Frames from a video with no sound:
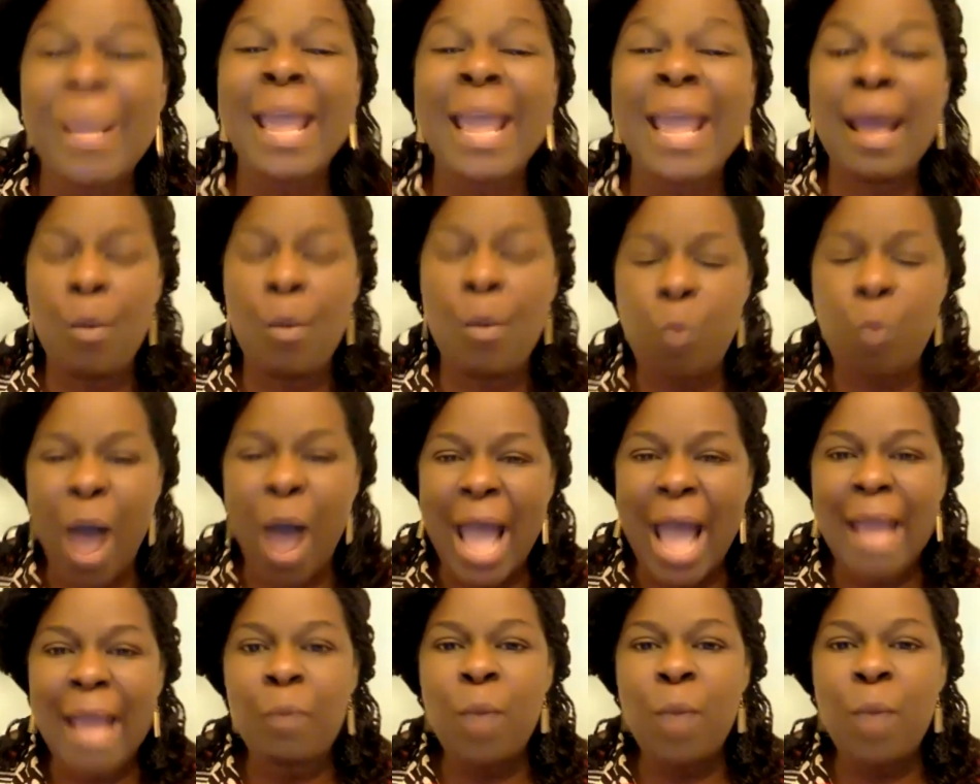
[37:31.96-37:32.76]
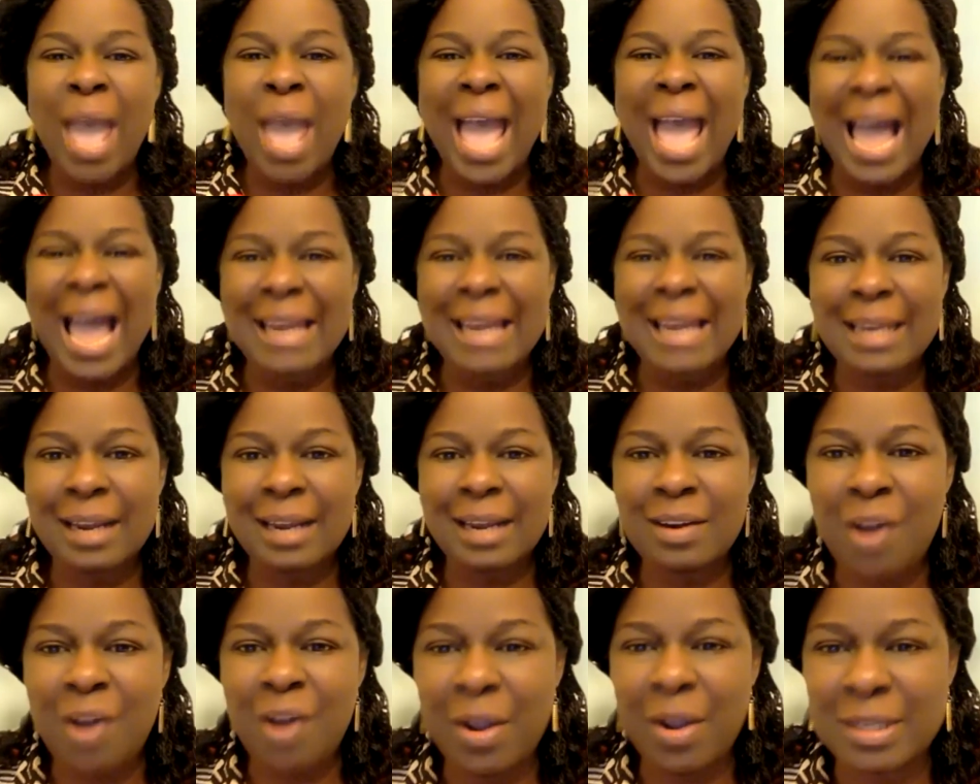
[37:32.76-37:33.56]
Why? Where had
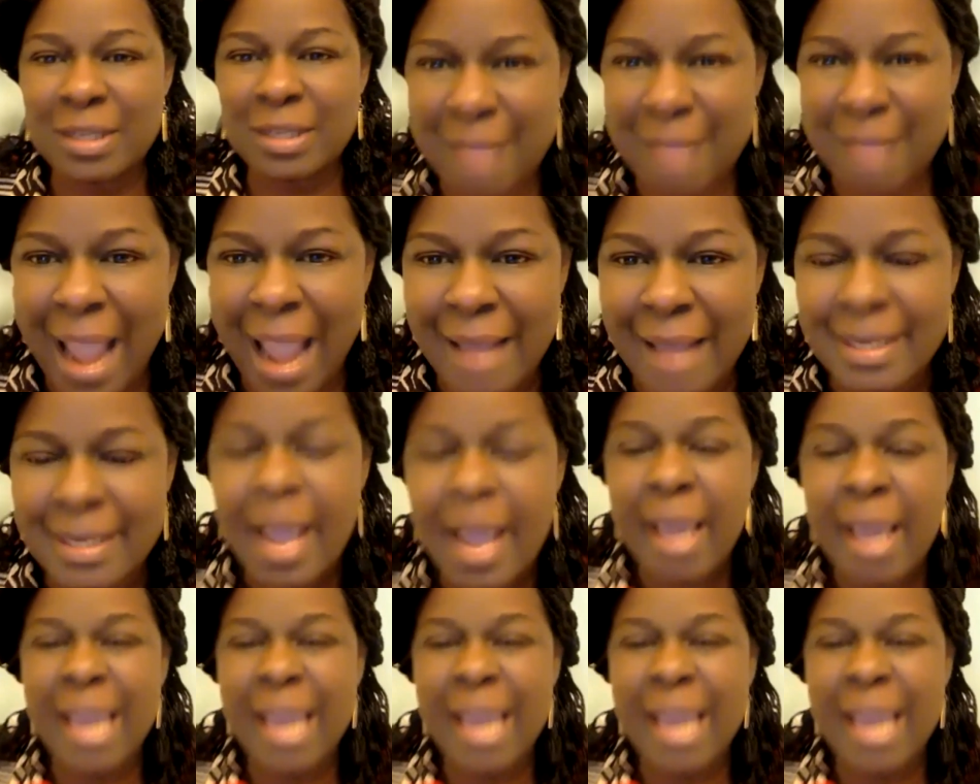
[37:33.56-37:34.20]
he learned that?